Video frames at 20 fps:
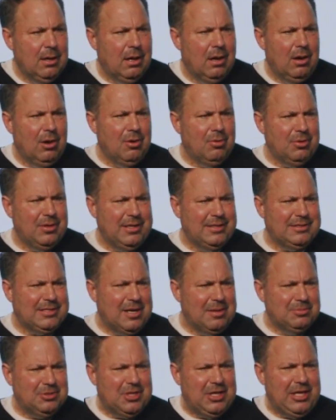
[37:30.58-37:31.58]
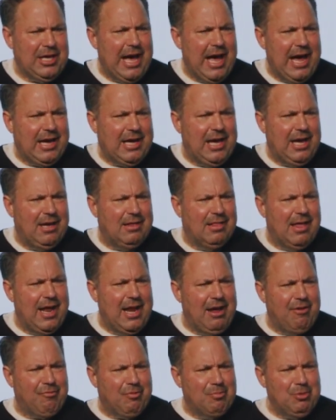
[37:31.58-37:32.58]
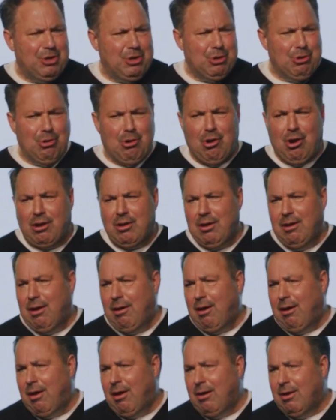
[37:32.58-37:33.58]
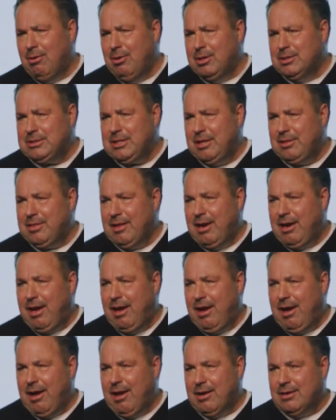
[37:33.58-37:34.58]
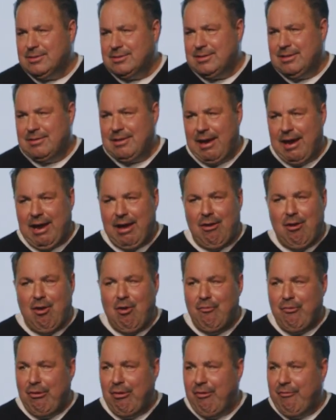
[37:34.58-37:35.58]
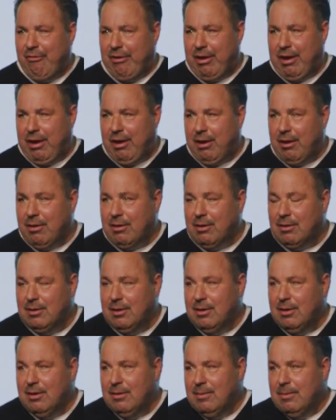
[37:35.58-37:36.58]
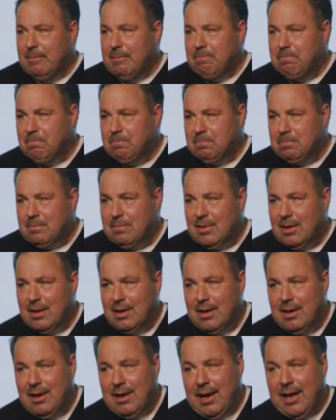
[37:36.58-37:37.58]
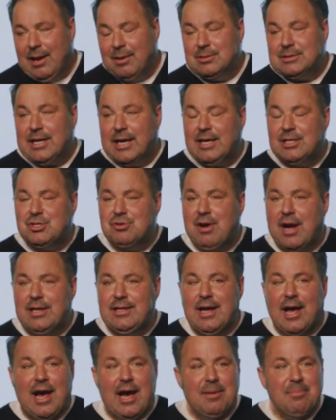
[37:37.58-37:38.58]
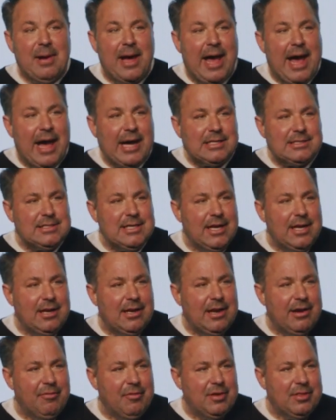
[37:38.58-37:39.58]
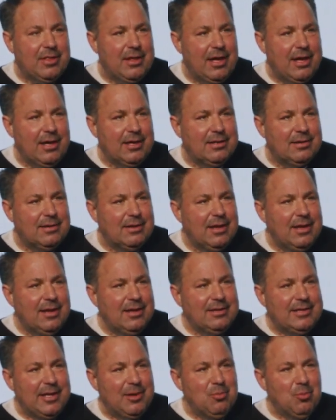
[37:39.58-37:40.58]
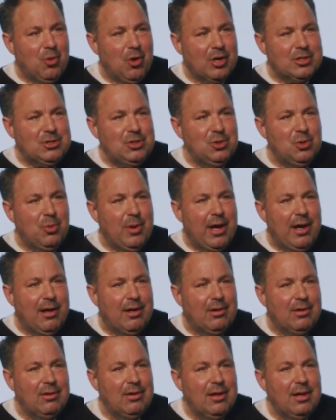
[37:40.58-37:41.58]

oh, this comes the Yankee, Lenny from New York. Oh, who does he think he is? Taking over over here. And I was like, I tried to hide my accent and everything. And didn't work too well.